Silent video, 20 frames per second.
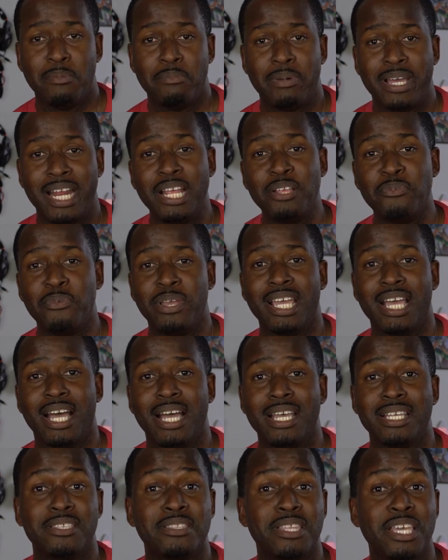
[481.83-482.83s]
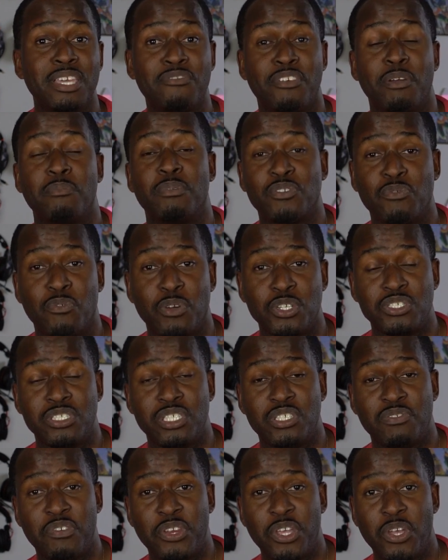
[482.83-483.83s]
But anyway, guys, thank you very much for watching
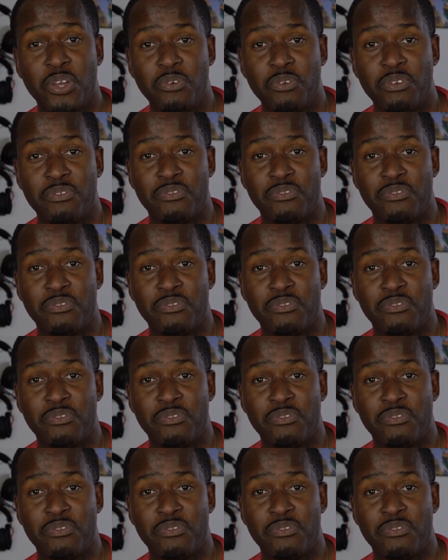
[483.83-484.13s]
this video.